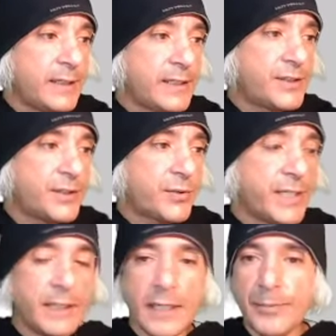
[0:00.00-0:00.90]
This
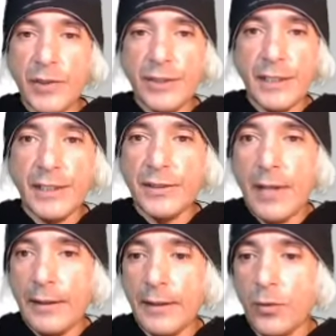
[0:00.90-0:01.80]
screen that I'm using is
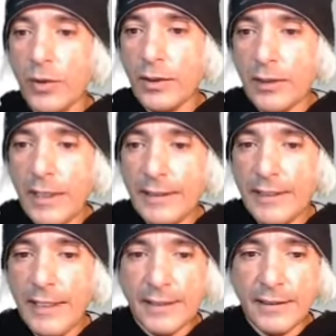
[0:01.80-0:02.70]
not going to work like
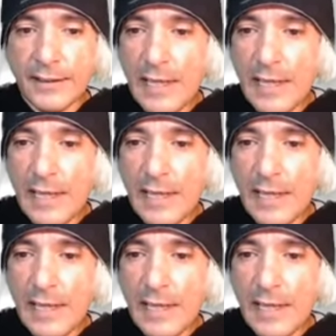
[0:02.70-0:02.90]
this.